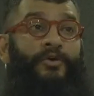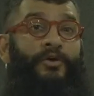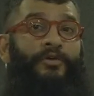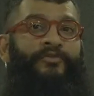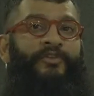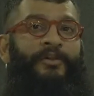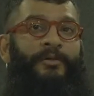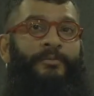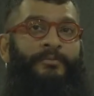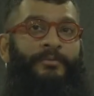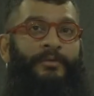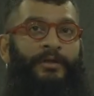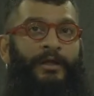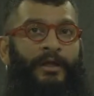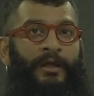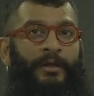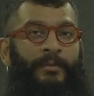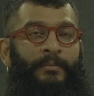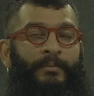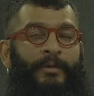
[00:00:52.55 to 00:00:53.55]
a good film
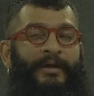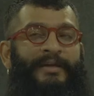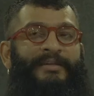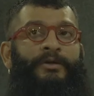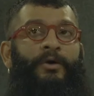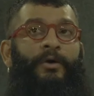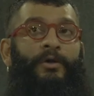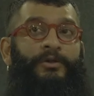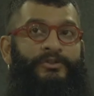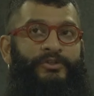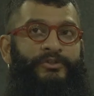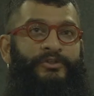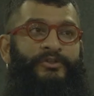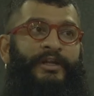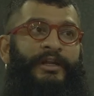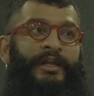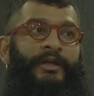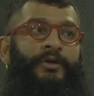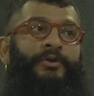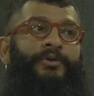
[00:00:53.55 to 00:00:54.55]
but it's also
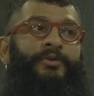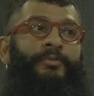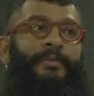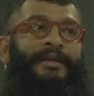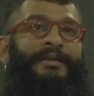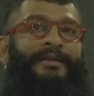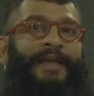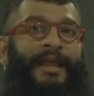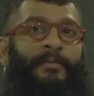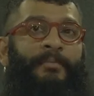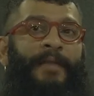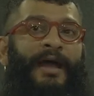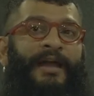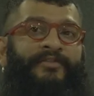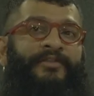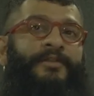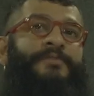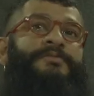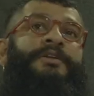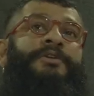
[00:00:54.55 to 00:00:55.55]
really good to make 10
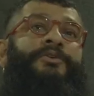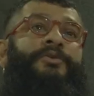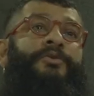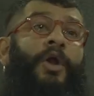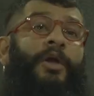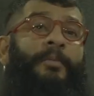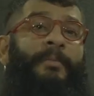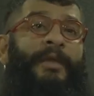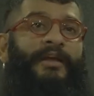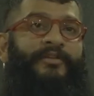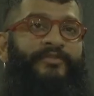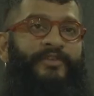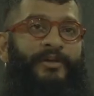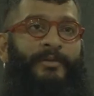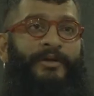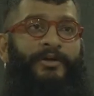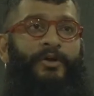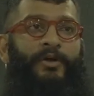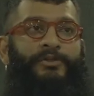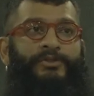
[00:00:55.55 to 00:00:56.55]
bad films than to not make a
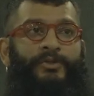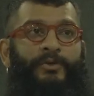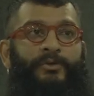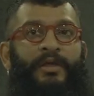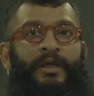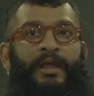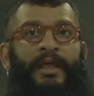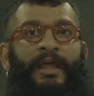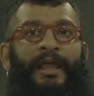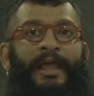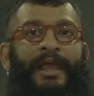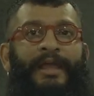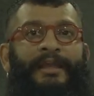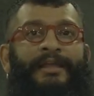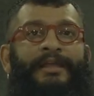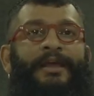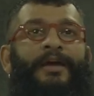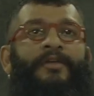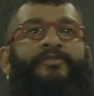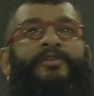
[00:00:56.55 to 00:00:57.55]
film at all so
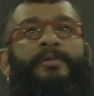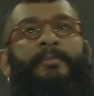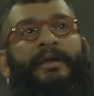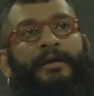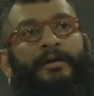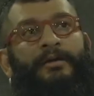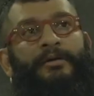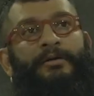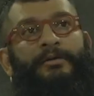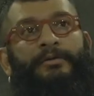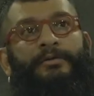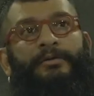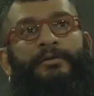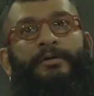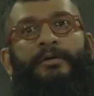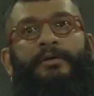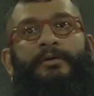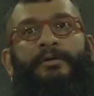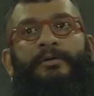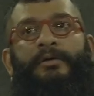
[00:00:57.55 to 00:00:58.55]
any young filmmaker
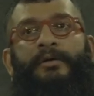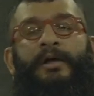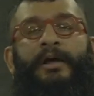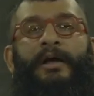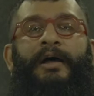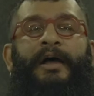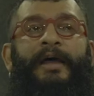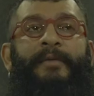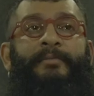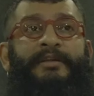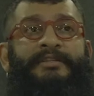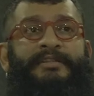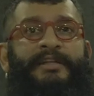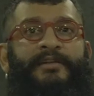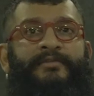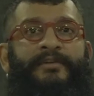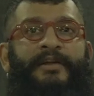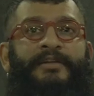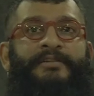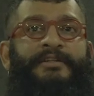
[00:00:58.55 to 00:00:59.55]
uh, I
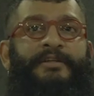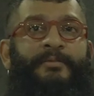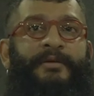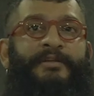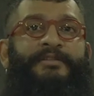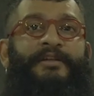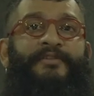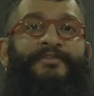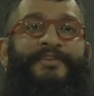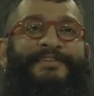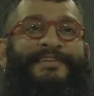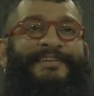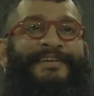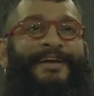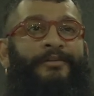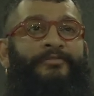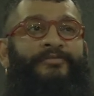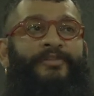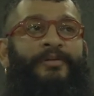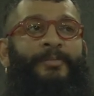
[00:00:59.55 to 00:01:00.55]
myself consider myself as a
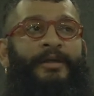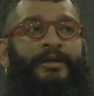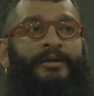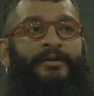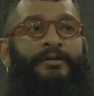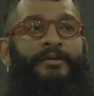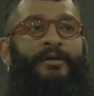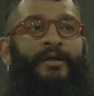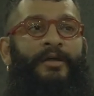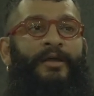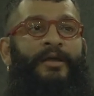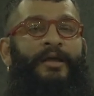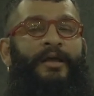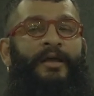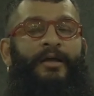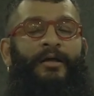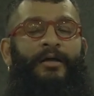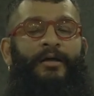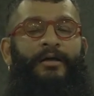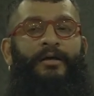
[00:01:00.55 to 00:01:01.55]
young filmmaker,
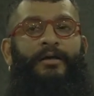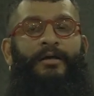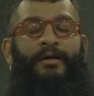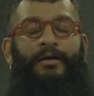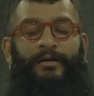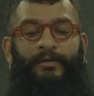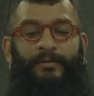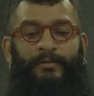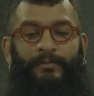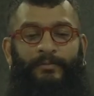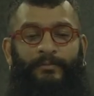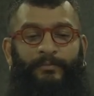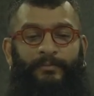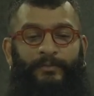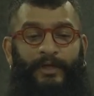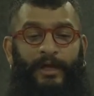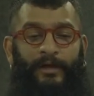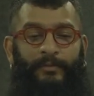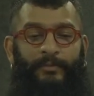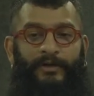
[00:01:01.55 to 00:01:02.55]
uh,
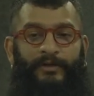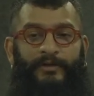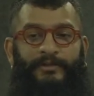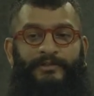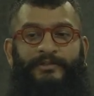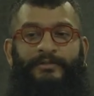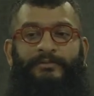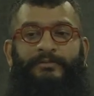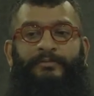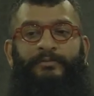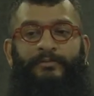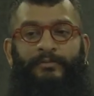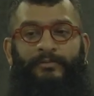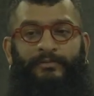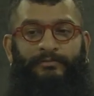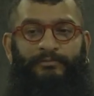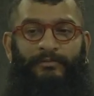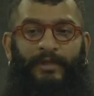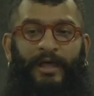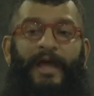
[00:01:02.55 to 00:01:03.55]
young because
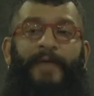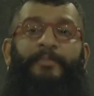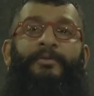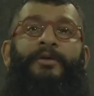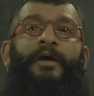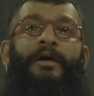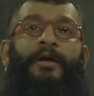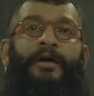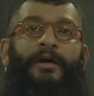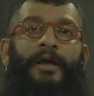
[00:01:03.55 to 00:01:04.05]
I'm